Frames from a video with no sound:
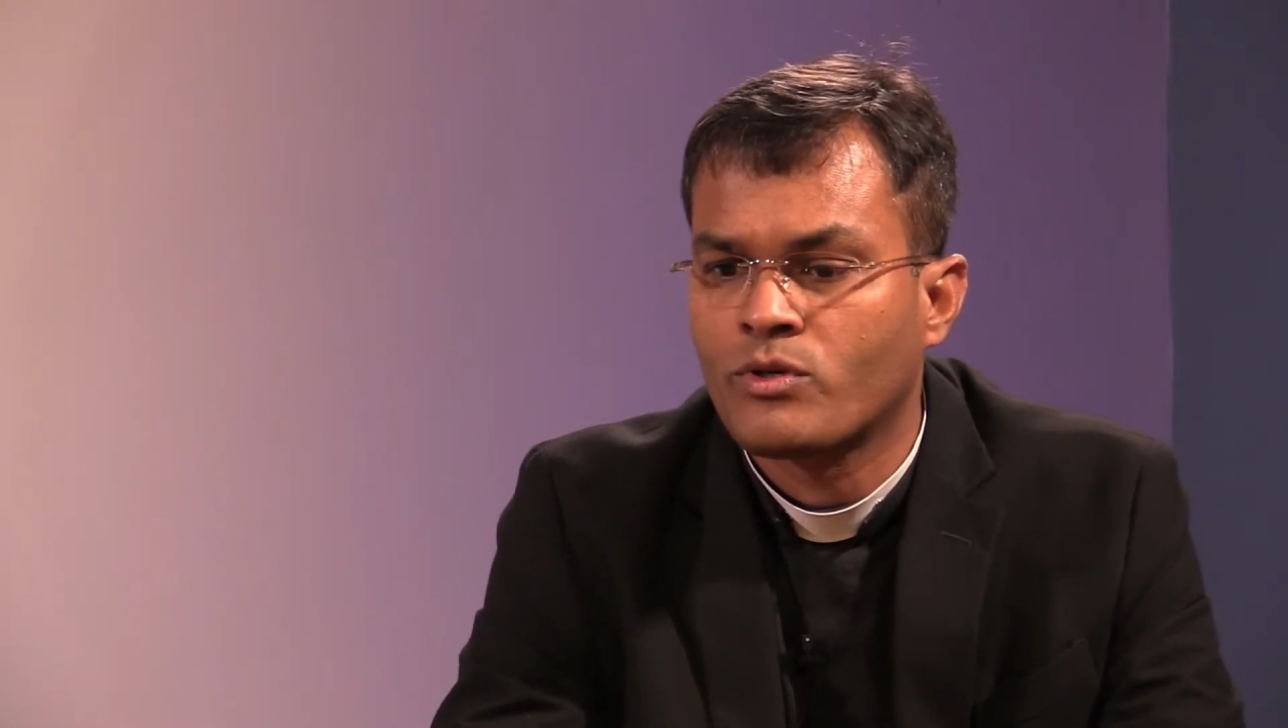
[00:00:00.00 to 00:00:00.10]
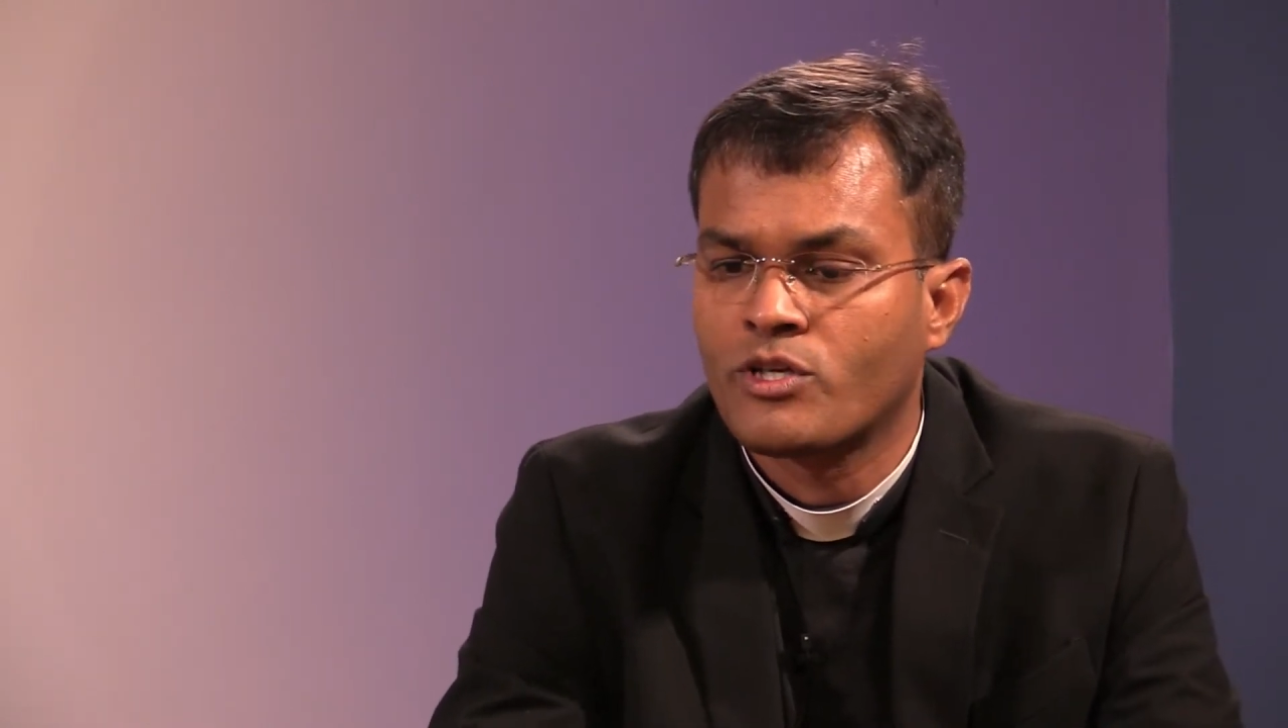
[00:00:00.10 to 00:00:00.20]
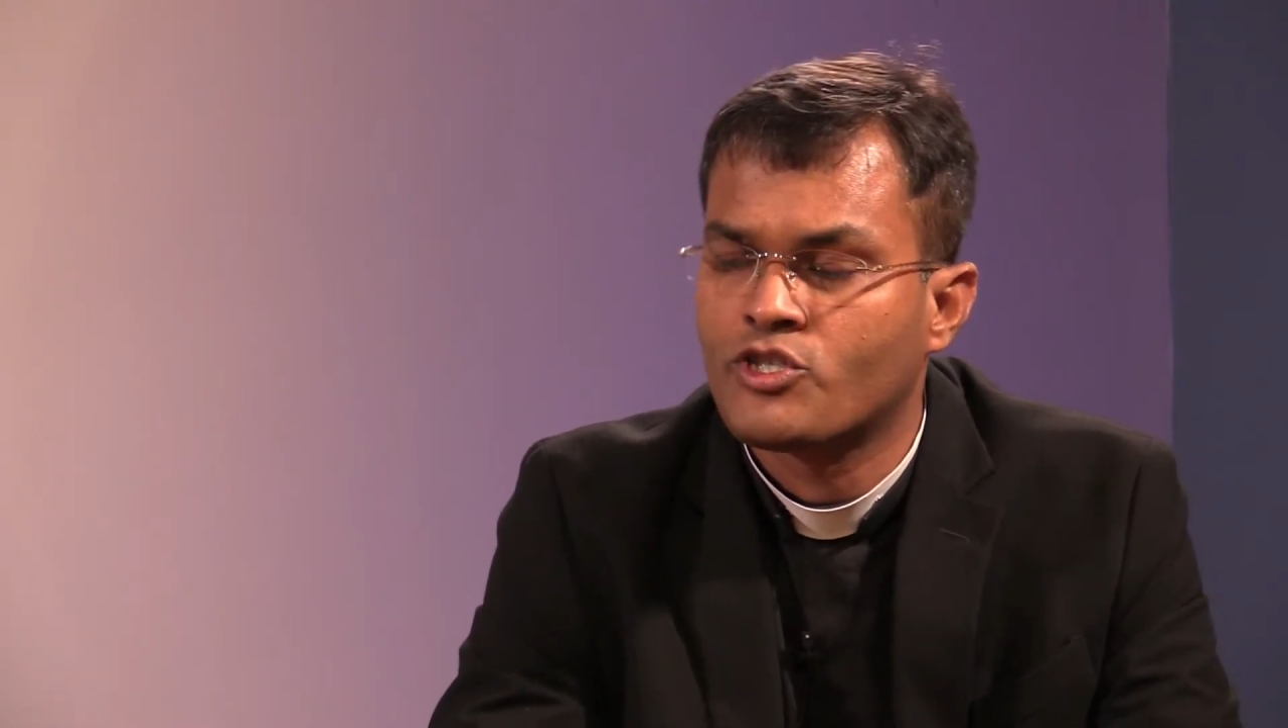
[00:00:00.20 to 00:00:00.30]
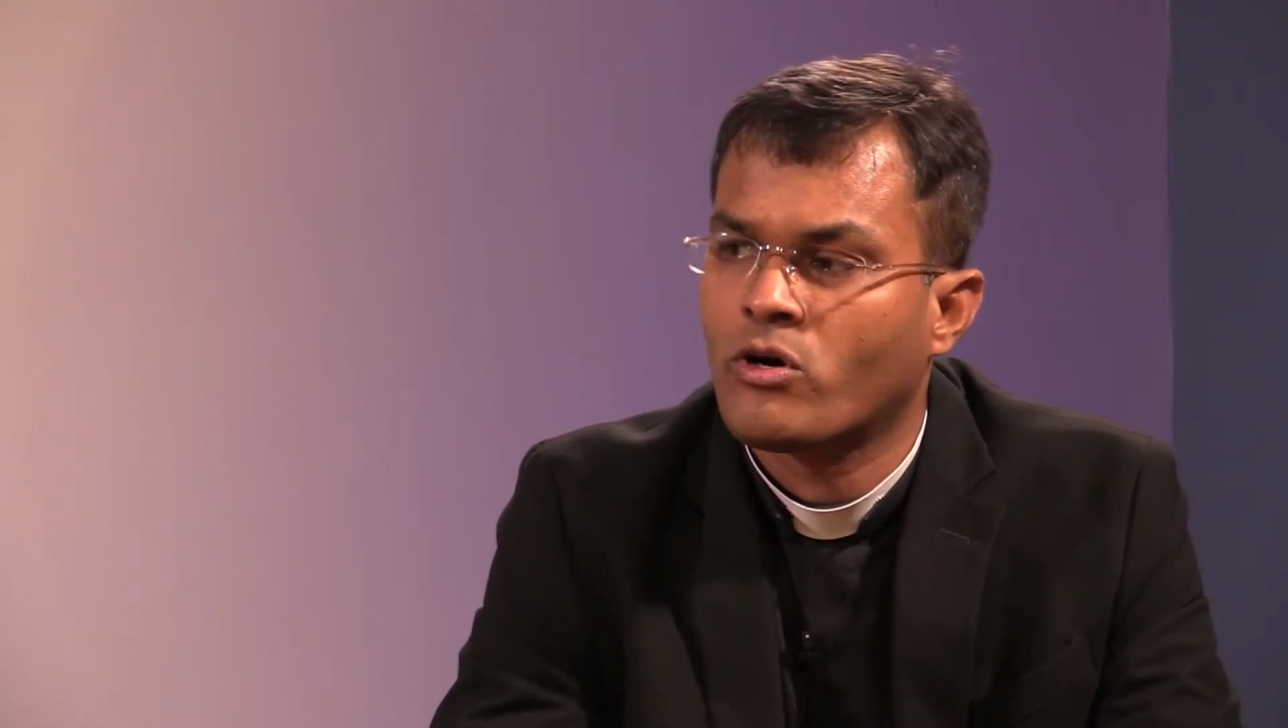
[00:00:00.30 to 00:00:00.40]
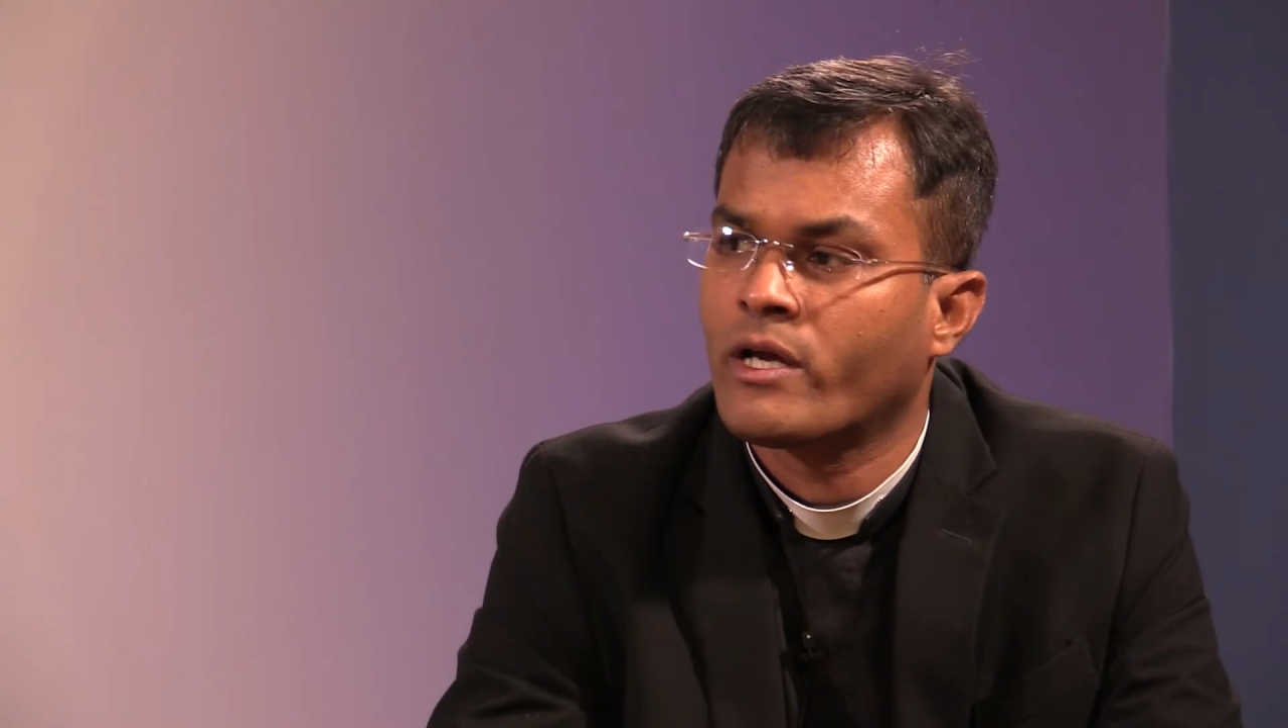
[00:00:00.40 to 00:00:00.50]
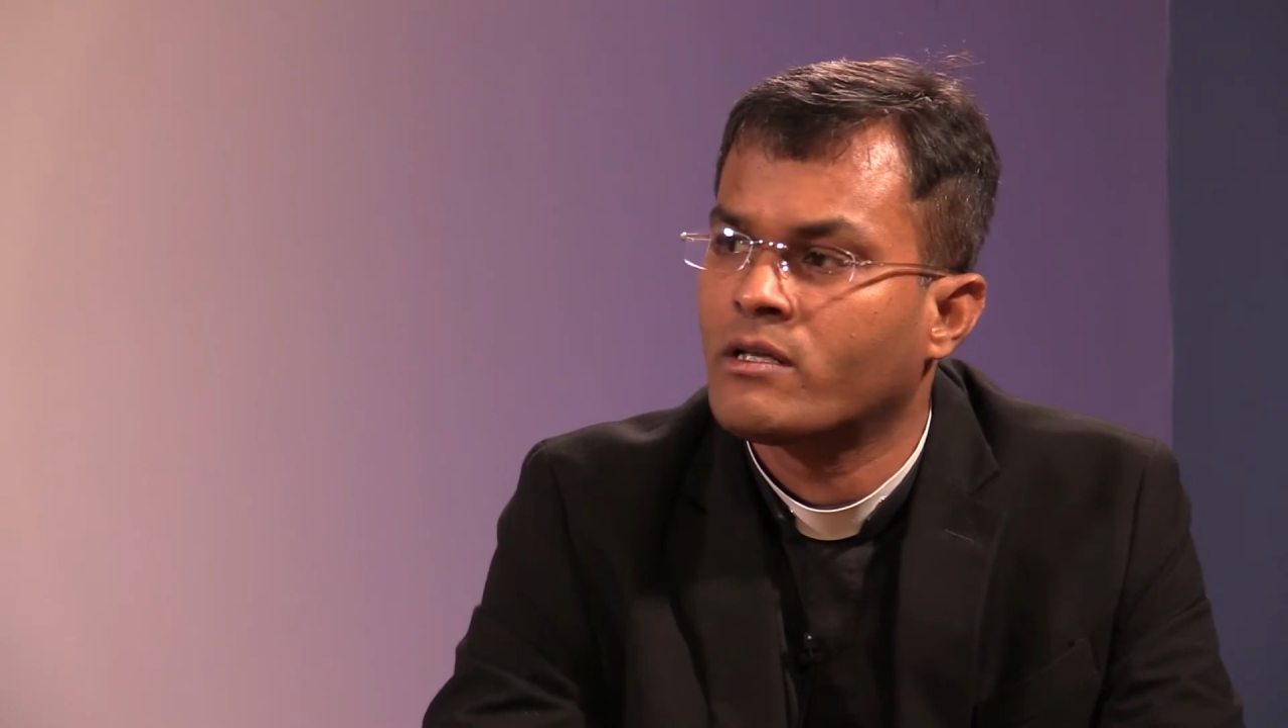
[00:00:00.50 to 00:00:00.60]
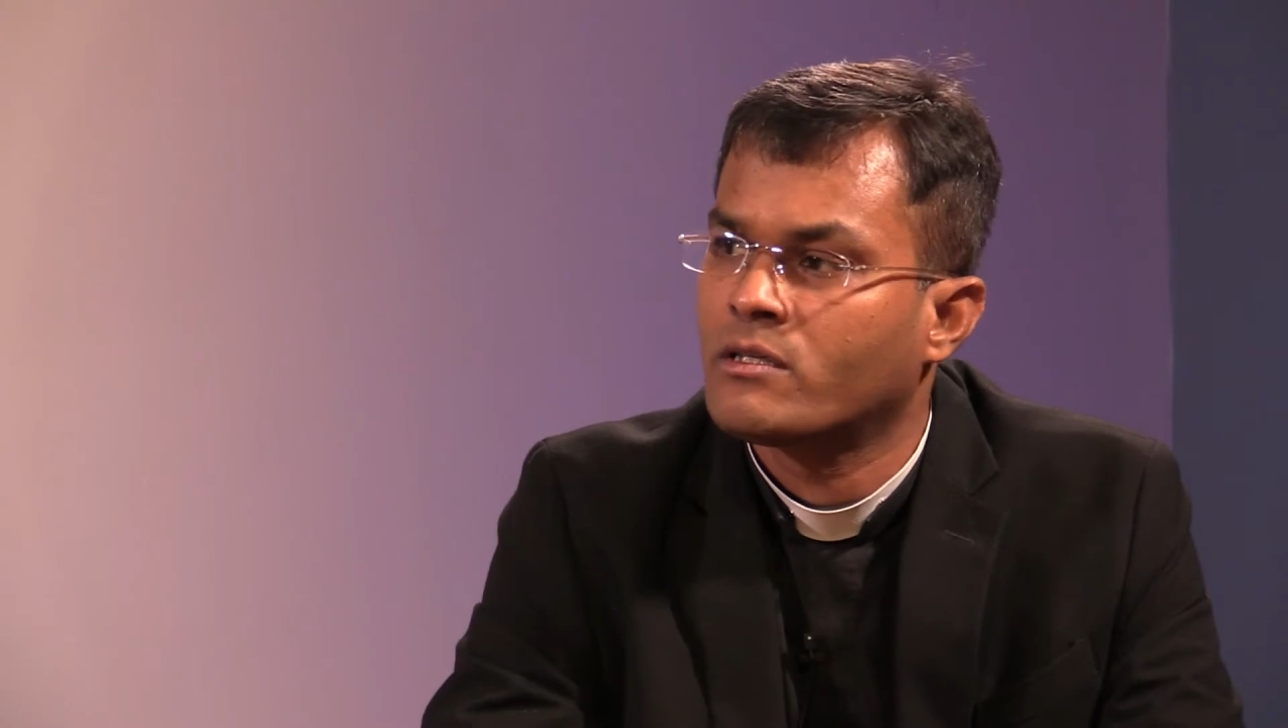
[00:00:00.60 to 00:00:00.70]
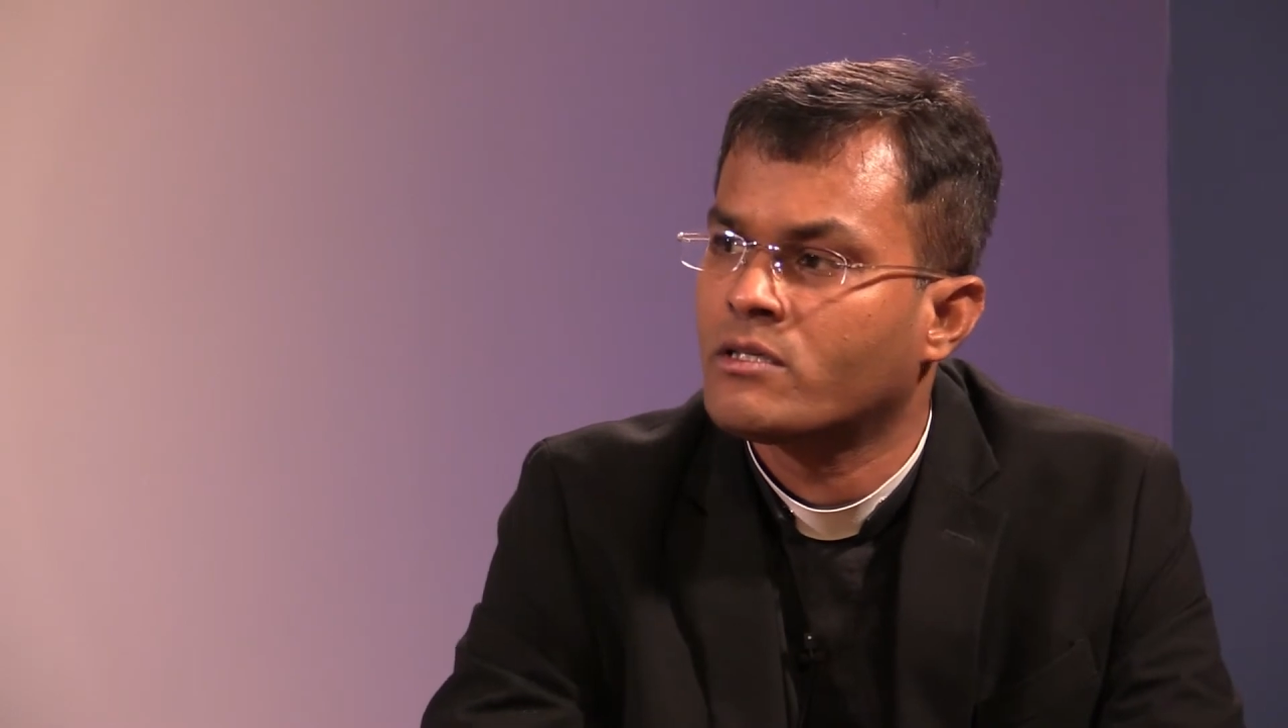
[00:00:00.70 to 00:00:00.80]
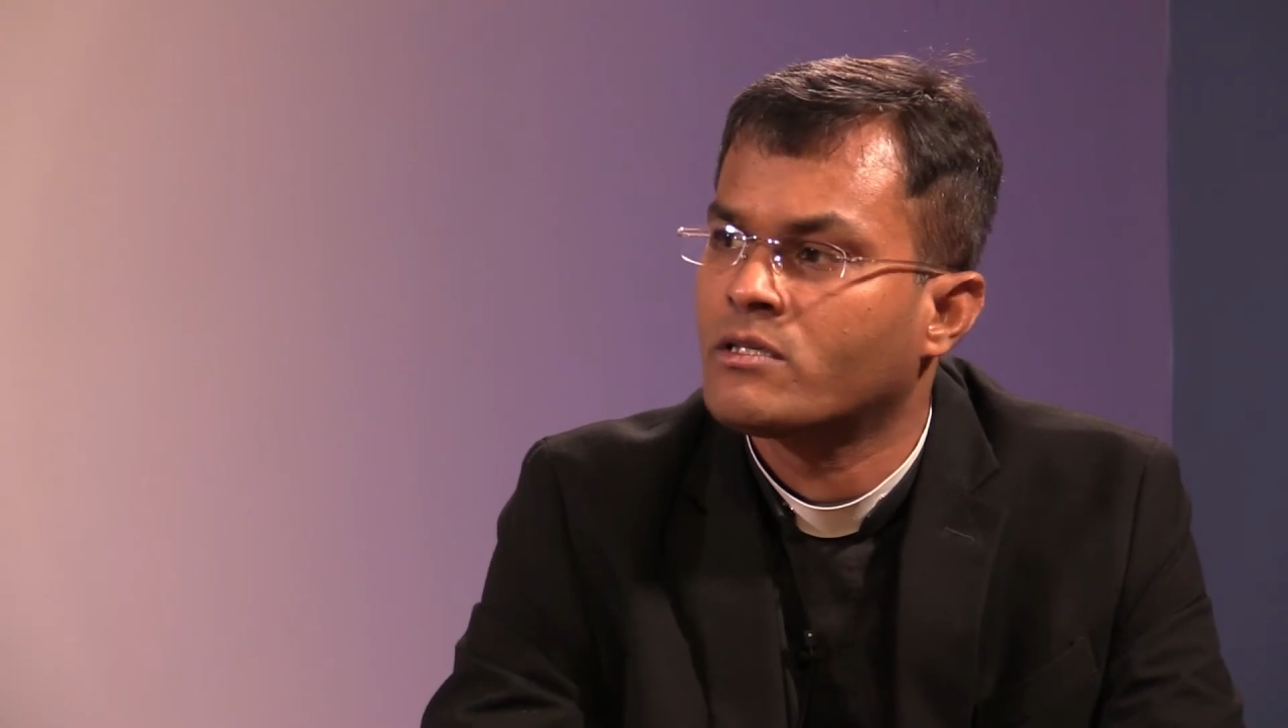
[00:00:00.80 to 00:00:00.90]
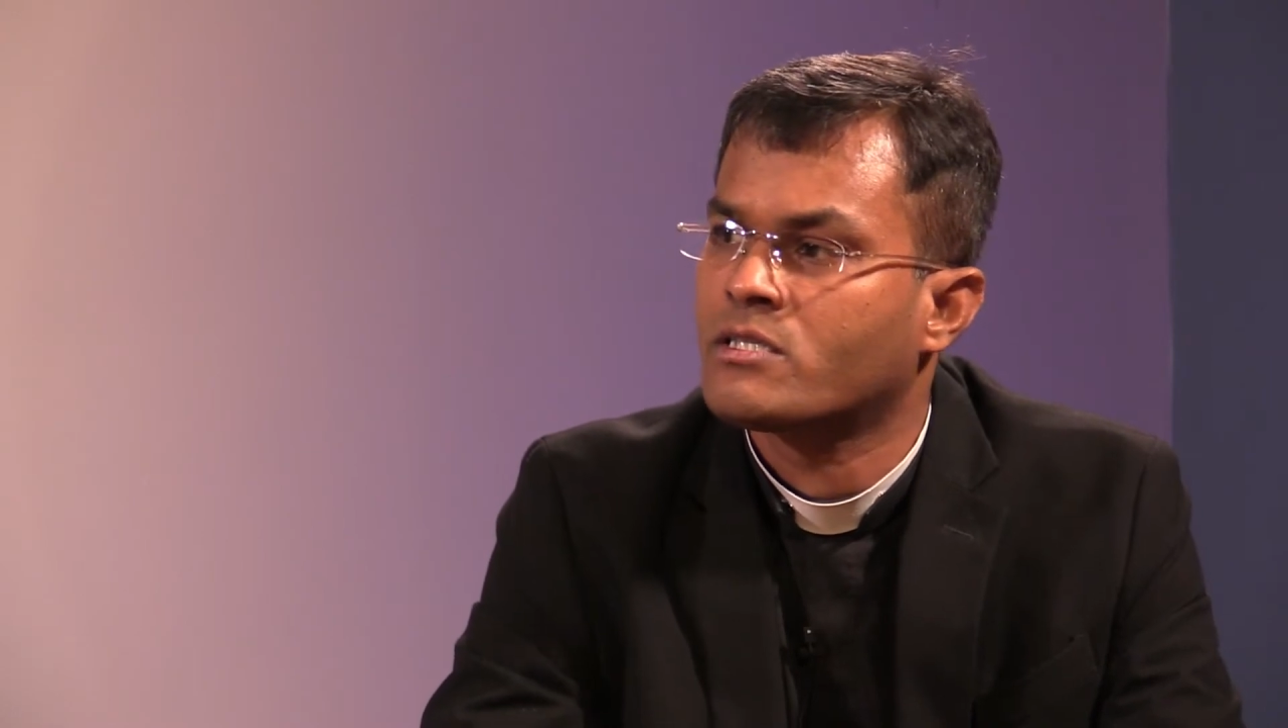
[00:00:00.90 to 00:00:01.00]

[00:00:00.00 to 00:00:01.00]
you join the